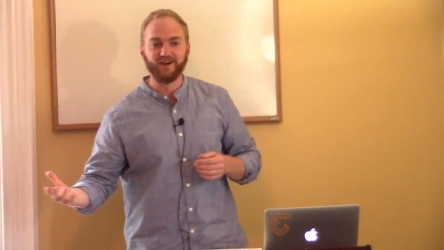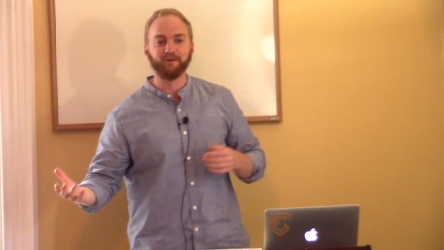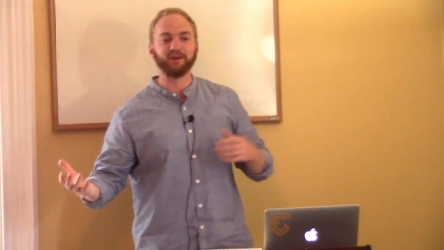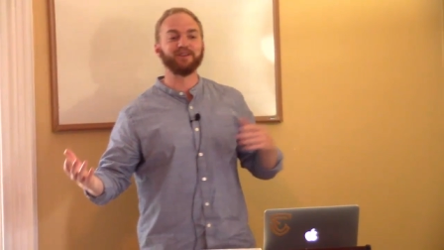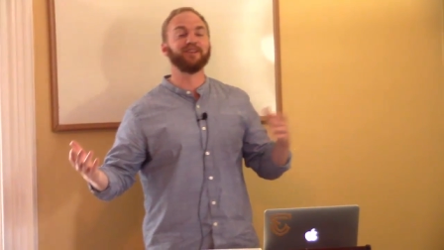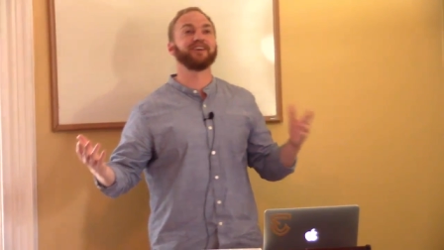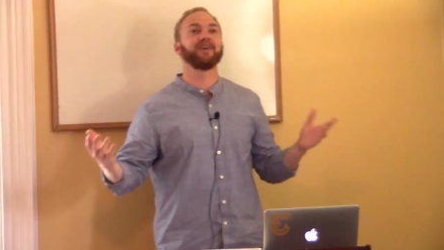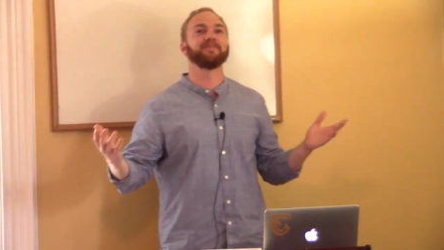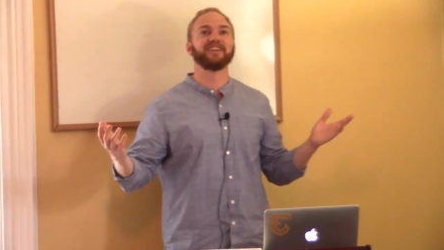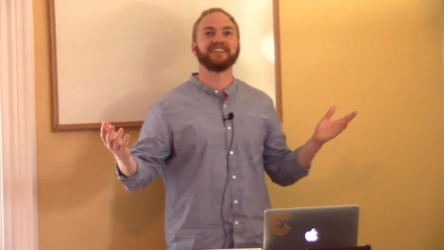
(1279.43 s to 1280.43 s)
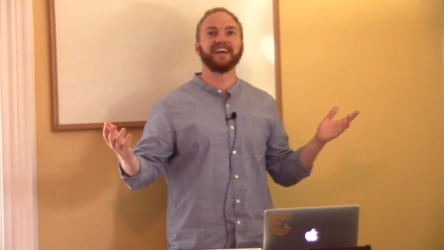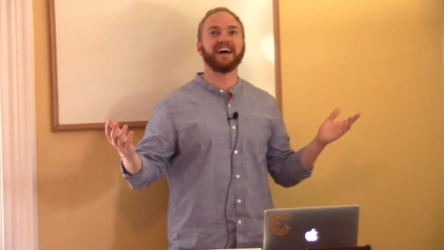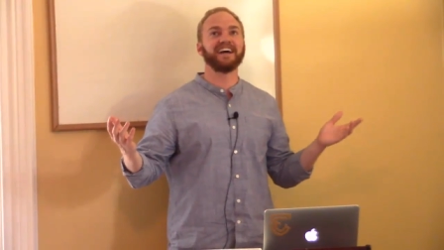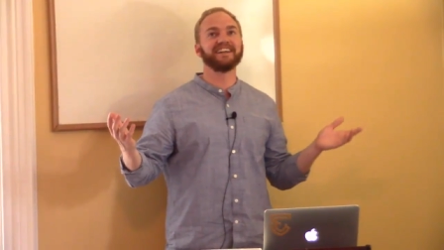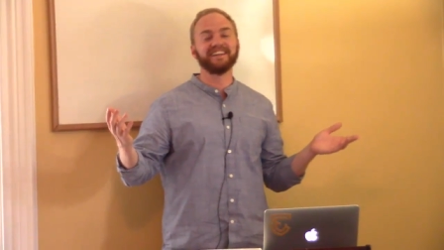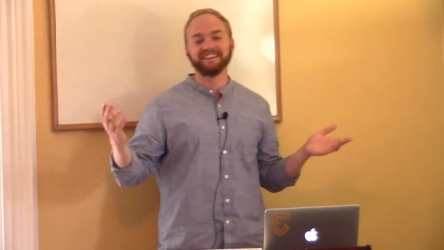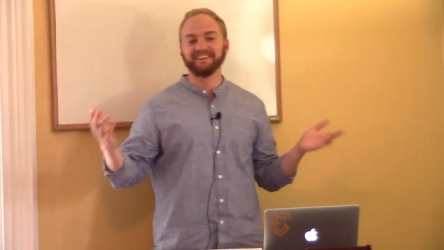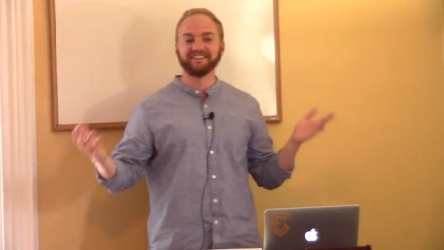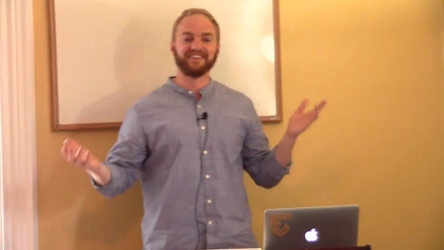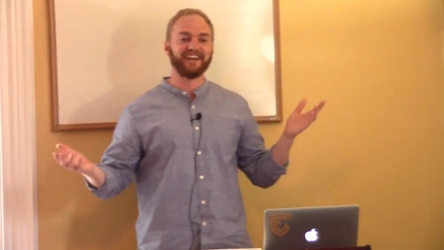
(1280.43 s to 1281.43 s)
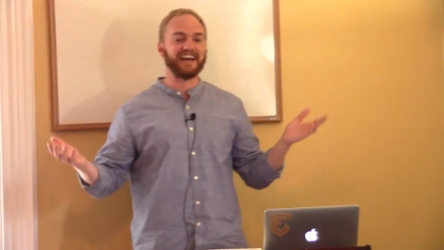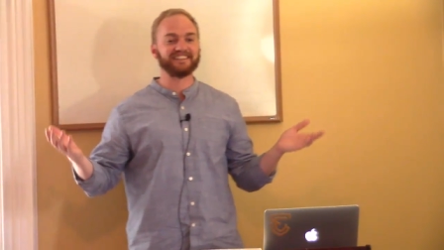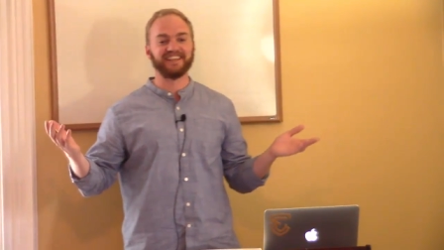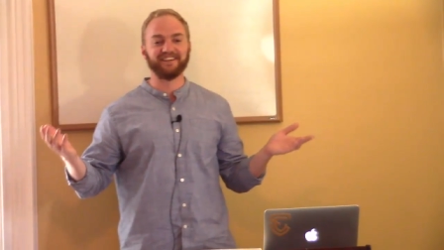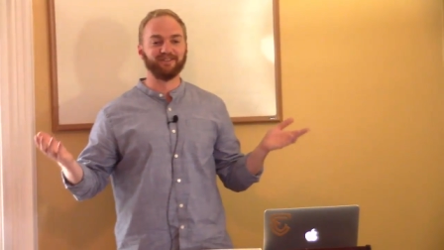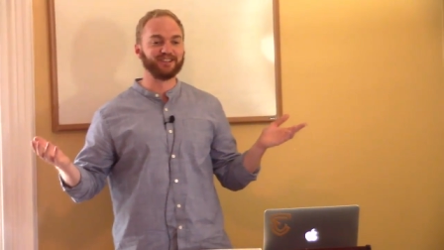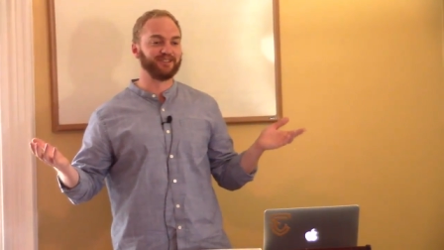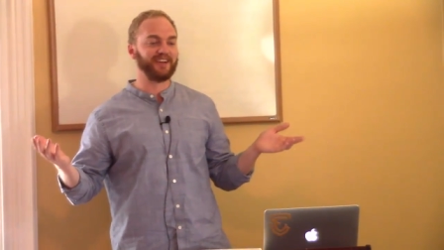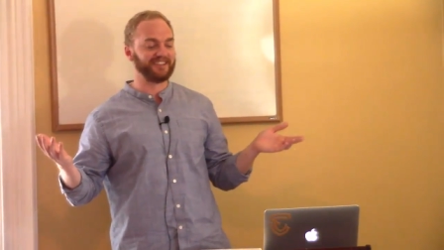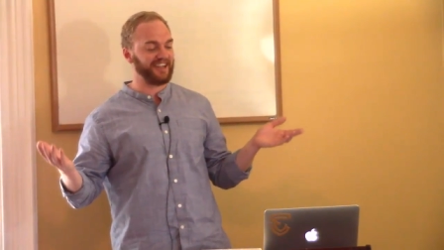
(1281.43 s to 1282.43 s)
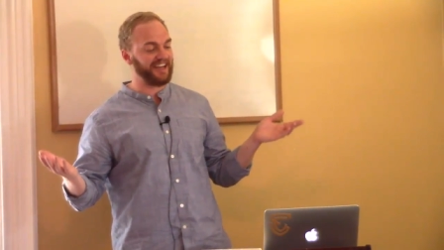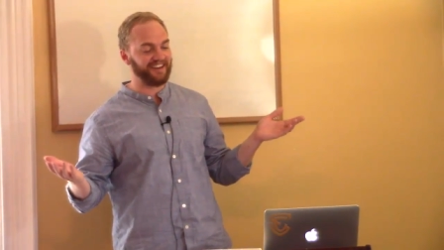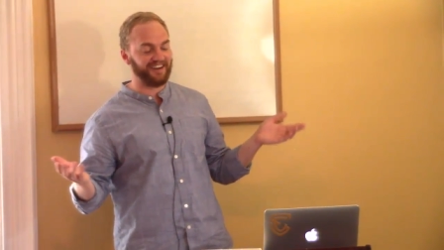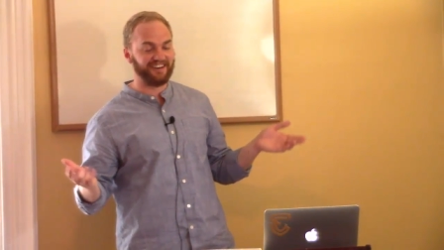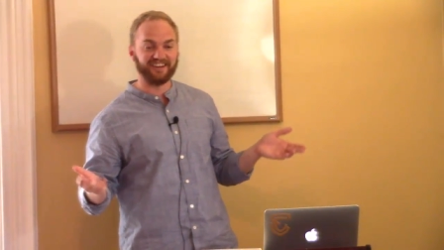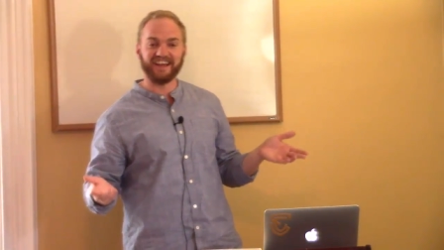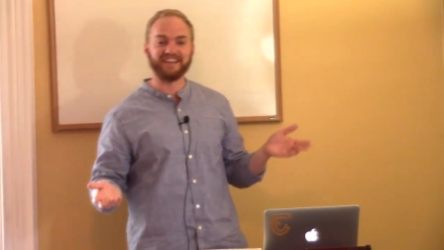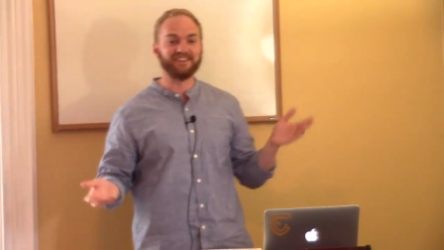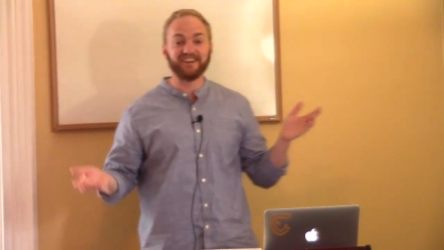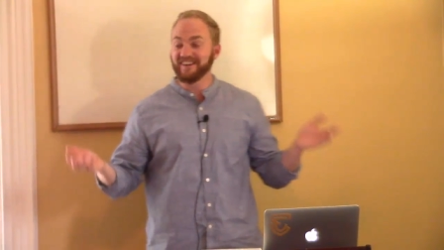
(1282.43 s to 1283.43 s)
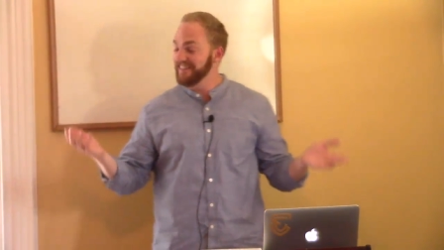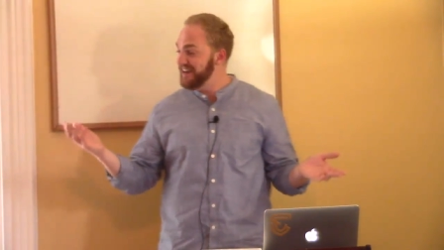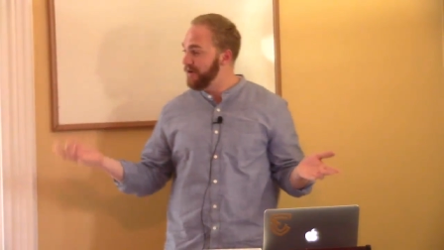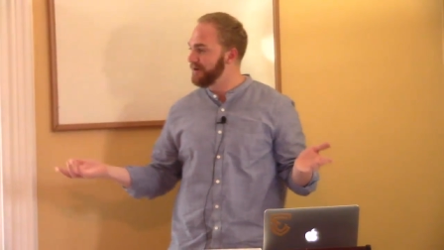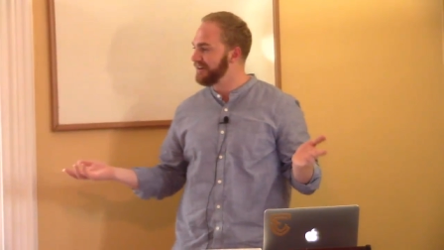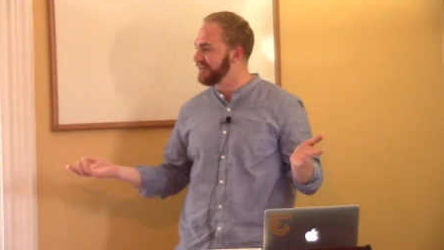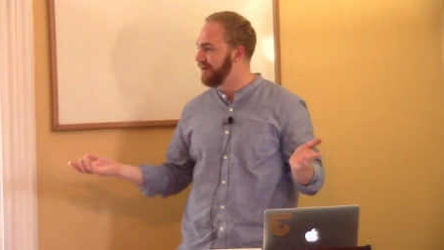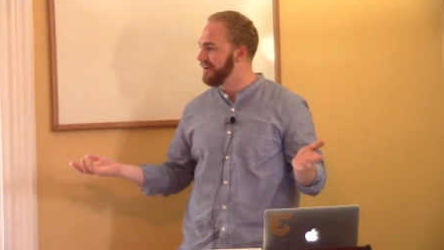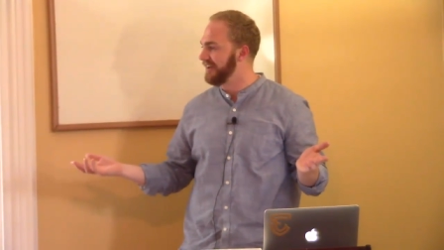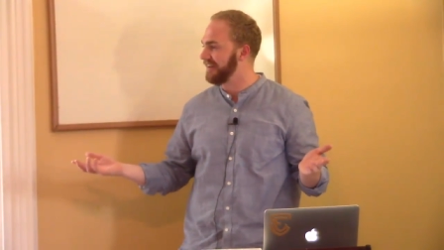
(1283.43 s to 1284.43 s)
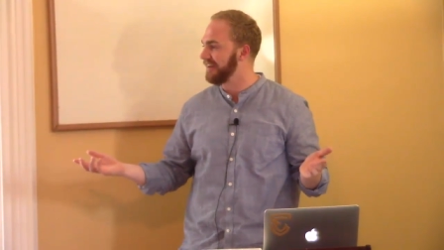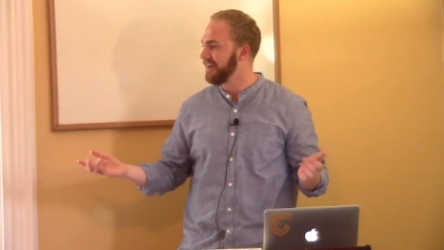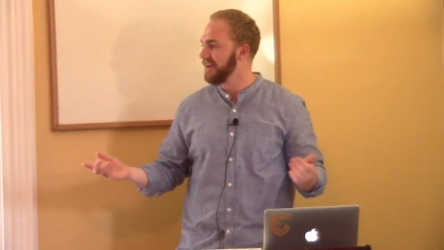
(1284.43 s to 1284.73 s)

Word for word: where you look up at a cat and you're asking, which way should I go? And you don't even know where you're going.